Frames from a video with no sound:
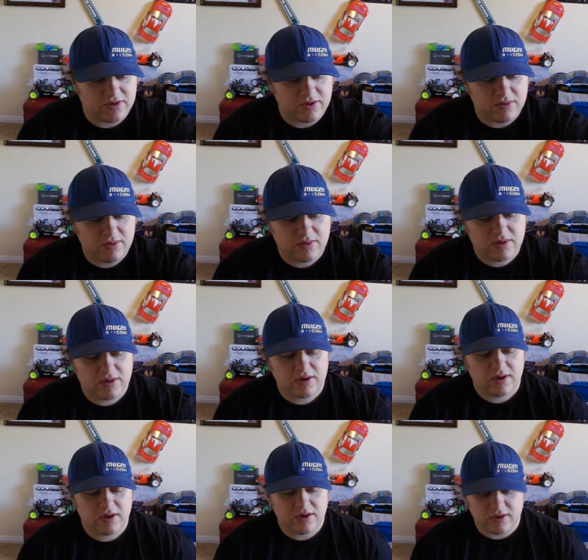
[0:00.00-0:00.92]
two,
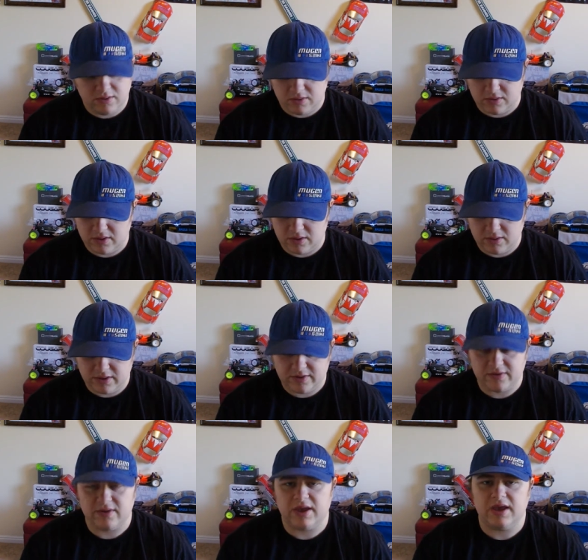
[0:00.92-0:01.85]
you are
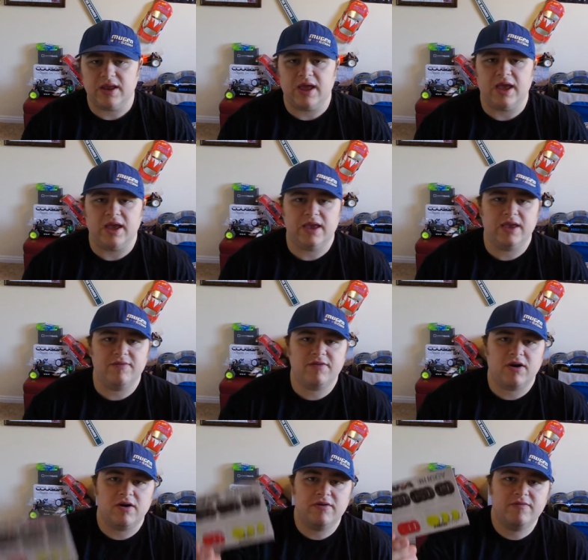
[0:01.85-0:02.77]
going to get a
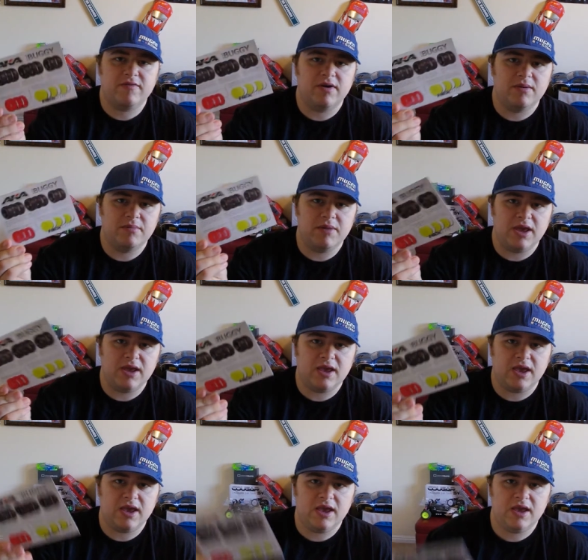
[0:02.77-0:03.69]
gift card from
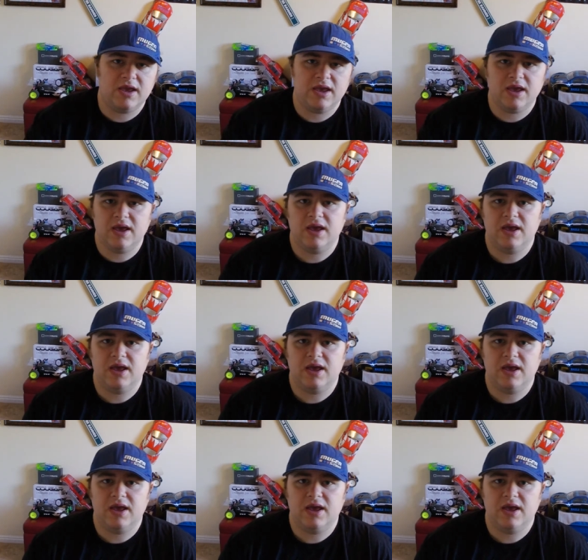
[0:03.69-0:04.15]
AKA.